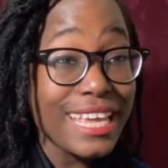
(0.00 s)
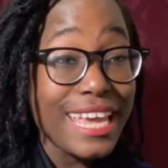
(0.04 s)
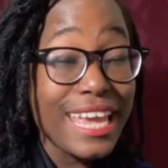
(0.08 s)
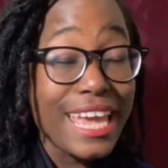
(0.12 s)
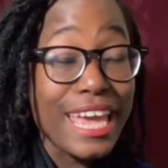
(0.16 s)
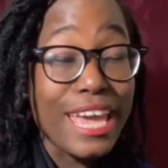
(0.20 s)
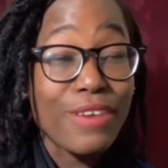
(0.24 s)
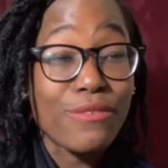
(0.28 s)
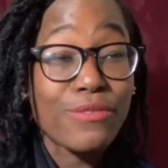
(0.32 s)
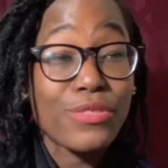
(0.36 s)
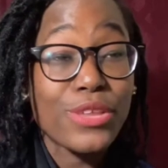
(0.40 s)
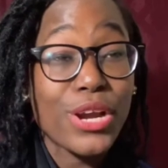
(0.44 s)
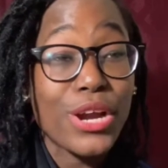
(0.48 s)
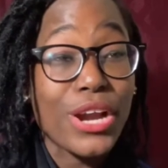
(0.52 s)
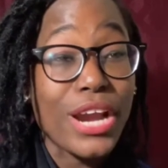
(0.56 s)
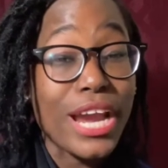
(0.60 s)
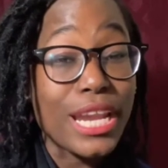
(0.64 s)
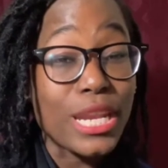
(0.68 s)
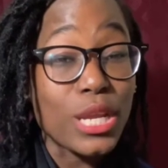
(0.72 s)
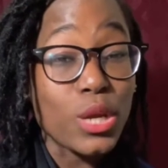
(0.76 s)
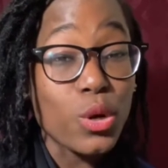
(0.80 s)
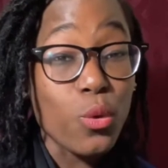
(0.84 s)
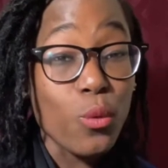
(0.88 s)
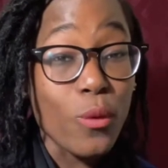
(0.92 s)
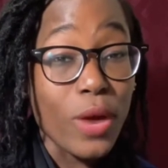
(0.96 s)
If there are
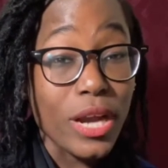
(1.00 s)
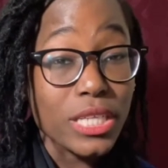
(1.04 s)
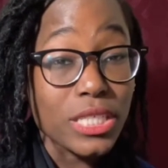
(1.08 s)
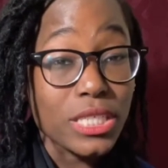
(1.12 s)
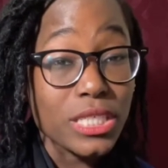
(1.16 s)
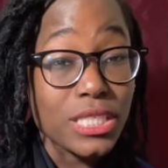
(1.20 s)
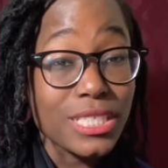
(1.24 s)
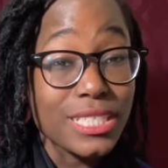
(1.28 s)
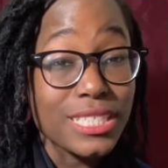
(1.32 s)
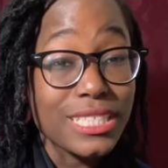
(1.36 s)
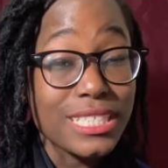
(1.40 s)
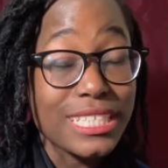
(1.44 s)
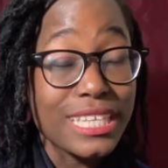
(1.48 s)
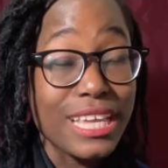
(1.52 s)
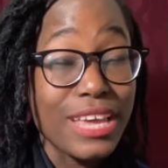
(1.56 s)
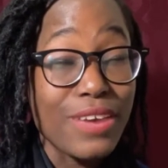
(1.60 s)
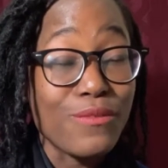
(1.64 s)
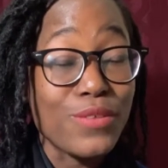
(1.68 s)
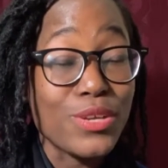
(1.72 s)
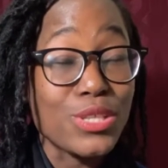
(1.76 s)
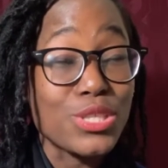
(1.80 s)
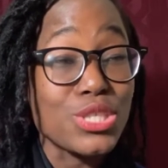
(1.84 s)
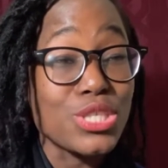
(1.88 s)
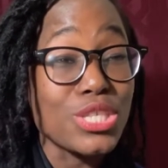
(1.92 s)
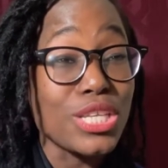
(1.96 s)
any questions, if
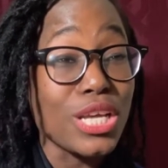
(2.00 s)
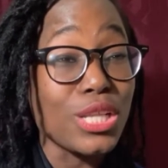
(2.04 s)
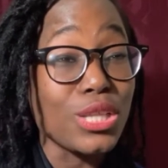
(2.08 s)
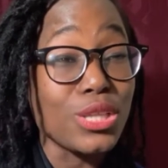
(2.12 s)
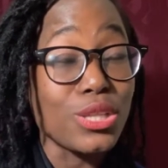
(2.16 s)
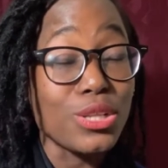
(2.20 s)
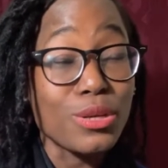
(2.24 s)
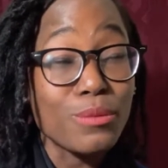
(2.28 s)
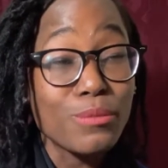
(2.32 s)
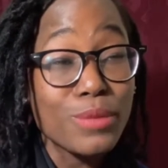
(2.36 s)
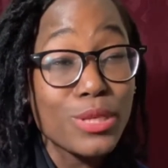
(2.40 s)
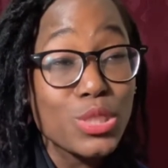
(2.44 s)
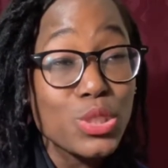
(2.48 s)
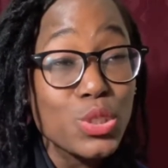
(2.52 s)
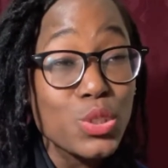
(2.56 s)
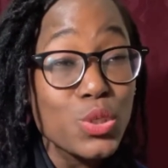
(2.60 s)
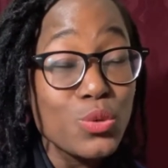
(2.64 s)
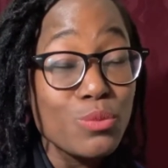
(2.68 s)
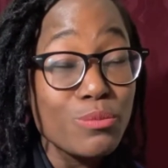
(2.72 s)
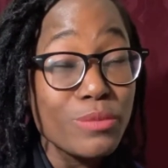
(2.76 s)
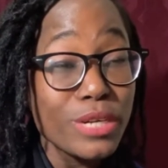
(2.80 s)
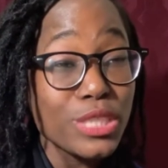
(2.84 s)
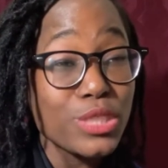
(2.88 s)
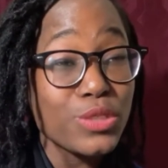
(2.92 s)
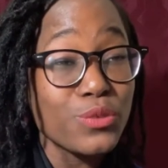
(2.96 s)
it's a little bit too
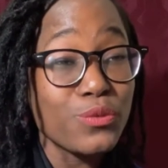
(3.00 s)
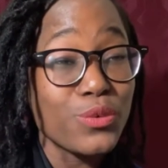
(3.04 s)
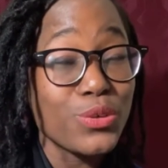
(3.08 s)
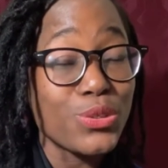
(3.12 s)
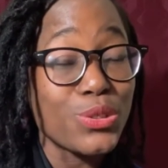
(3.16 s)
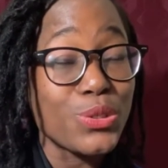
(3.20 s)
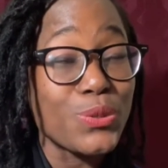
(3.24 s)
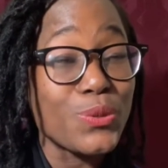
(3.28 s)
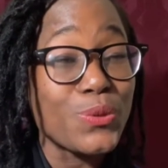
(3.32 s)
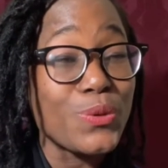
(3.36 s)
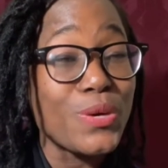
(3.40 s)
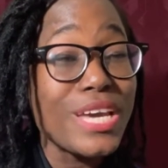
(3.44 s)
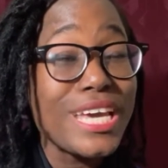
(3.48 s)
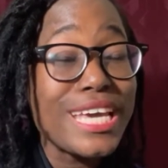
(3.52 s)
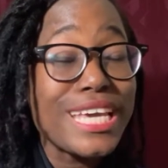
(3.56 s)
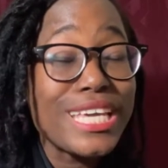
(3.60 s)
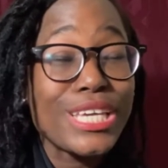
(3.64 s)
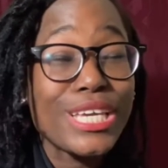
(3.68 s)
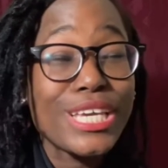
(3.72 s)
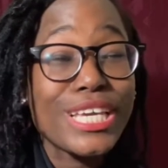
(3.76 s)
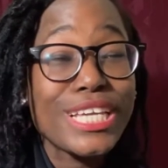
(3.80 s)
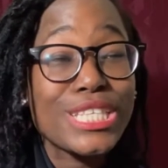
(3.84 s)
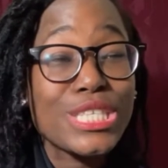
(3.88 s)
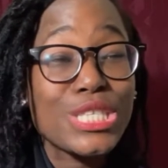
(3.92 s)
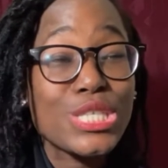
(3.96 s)
much for you, you
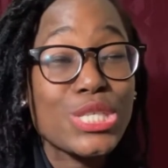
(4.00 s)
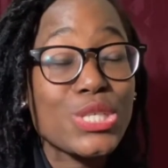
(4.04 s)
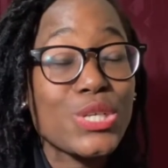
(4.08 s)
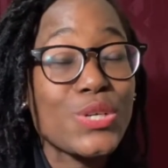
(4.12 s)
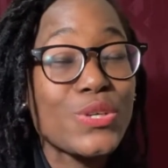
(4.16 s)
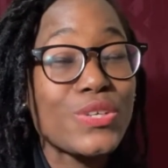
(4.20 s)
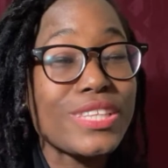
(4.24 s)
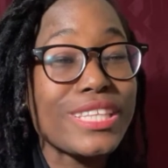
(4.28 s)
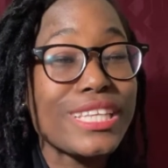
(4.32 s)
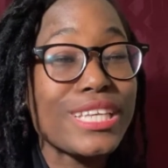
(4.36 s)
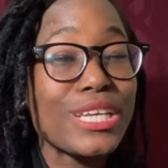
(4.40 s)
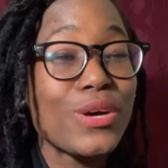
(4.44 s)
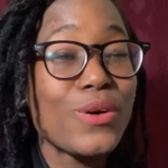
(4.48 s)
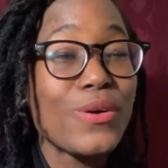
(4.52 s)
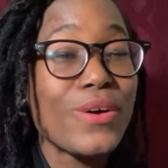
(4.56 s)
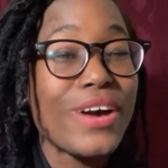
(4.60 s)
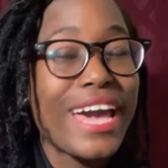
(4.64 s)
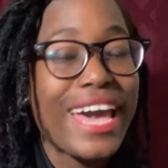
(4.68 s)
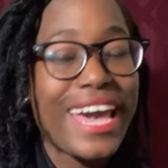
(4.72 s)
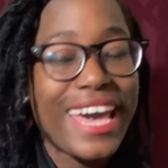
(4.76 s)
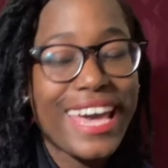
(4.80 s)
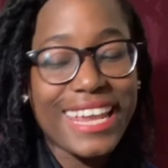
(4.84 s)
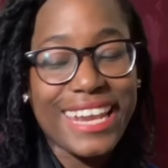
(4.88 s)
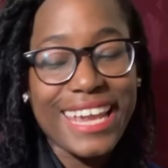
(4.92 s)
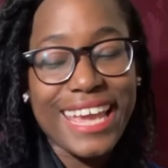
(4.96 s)
can certainly go
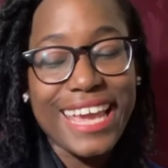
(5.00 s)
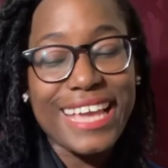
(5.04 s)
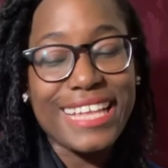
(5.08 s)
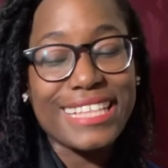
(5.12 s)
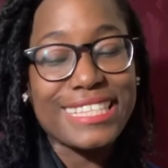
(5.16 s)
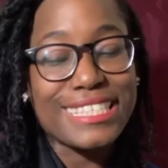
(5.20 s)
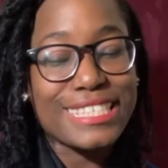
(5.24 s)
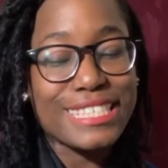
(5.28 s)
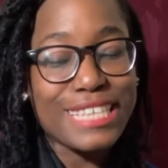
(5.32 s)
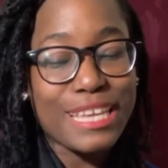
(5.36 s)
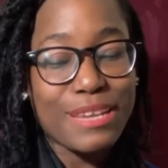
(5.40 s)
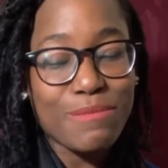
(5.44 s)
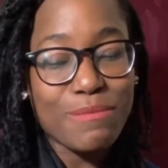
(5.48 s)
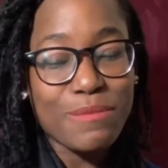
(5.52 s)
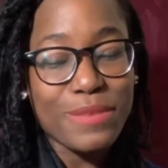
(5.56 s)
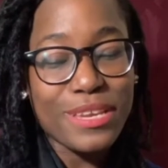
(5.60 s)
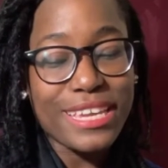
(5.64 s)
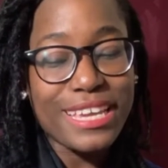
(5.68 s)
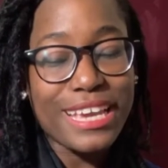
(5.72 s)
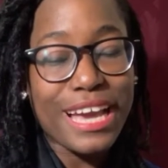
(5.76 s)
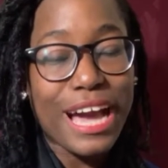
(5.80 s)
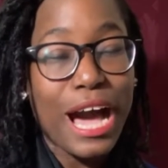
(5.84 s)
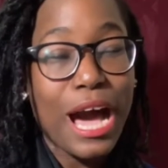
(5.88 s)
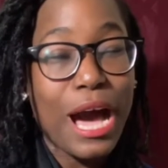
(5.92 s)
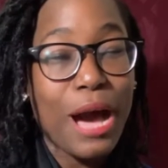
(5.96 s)
ahead and send me
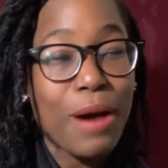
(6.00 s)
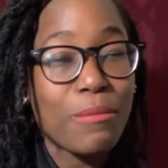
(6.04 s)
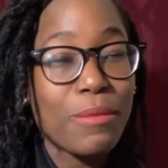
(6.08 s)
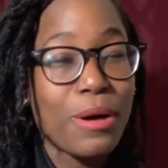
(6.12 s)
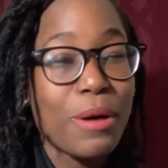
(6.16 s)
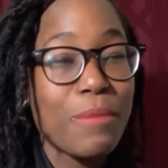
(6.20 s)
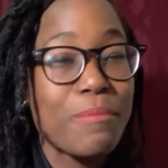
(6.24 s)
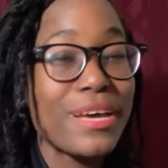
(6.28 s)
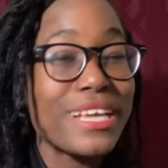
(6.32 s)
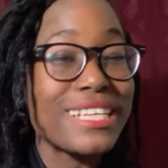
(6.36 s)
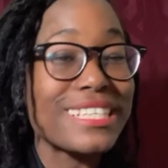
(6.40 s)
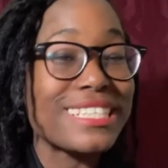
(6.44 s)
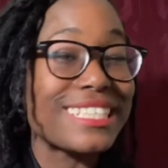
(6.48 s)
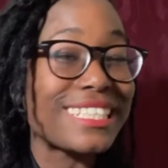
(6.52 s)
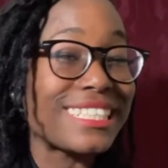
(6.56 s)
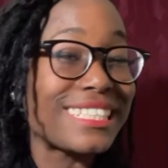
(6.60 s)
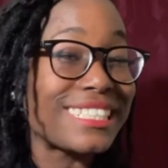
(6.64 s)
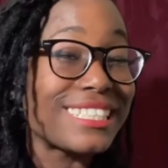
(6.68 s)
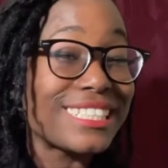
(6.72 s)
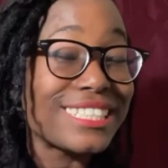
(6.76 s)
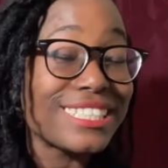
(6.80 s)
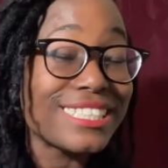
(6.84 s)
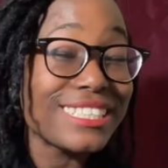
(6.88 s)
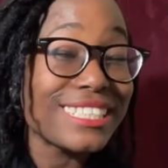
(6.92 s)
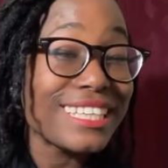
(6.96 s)
a
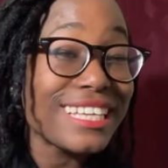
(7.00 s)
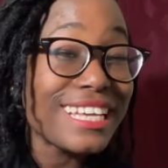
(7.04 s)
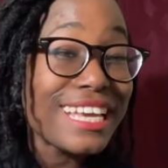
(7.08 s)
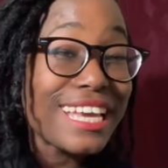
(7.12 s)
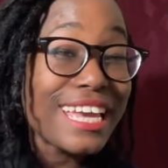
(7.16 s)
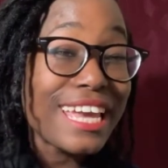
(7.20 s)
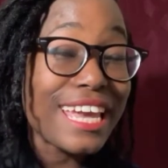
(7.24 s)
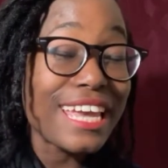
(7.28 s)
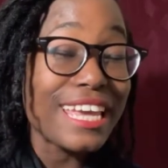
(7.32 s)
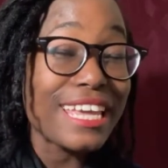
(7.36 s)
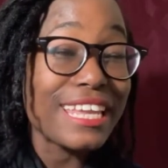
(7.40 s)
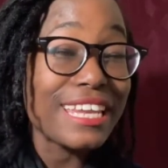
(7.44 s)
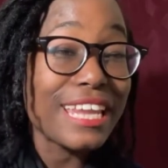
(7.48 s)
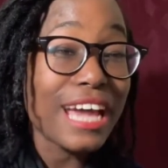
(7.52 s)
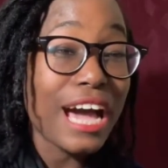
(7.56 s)
message in